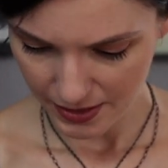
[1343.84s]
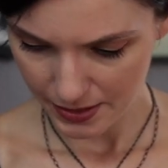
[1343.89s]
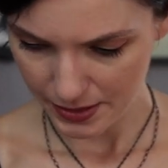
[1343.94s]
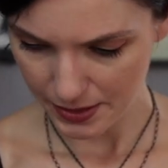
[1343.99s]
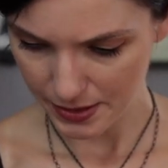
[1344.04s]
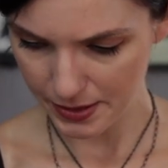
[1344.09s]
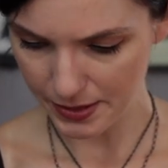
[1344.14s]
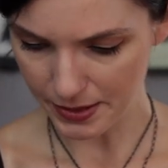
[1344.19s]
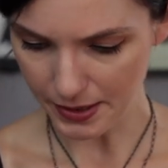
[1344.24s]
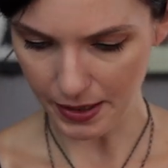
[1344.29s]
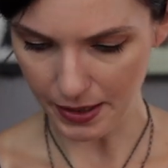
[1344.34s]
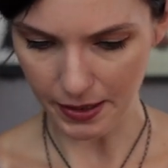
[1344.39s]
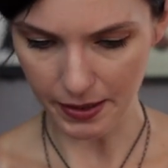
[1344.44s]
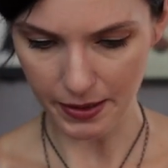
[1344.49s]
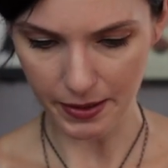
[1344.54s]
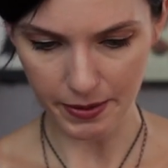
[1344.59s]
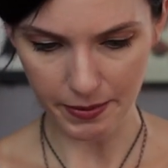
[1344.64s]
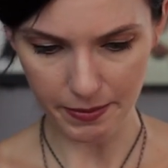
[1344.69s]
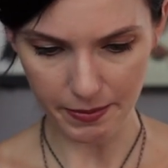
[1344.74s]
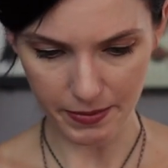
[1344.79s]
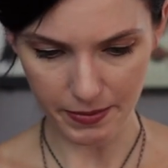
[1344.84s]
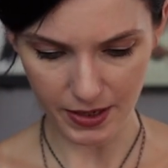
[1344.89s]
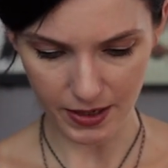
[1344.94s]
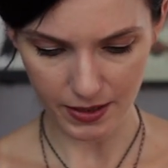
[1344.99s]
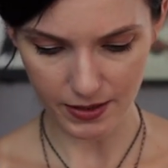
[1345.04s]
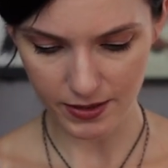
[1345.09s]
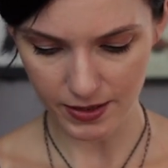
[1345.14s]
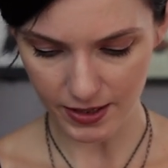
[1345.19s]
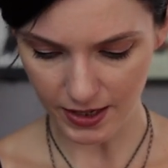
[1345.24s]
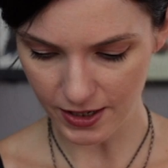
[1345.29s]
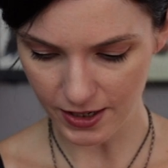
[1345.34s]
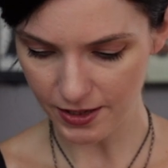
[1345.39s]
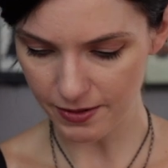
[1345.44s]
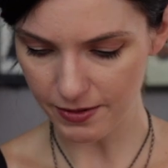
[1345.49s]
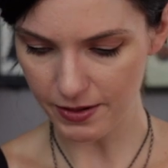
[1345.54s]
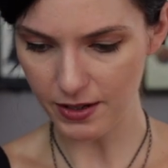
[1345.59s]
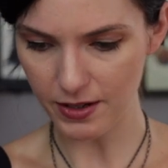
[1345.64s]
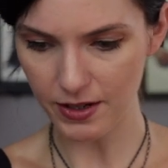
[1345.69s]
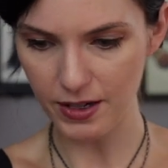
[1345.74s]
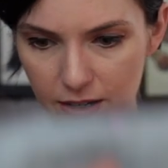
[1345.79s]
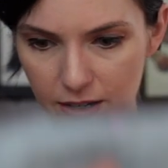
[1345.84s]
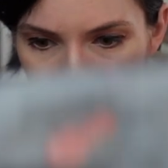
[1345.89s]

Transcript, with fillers: some, did I do it on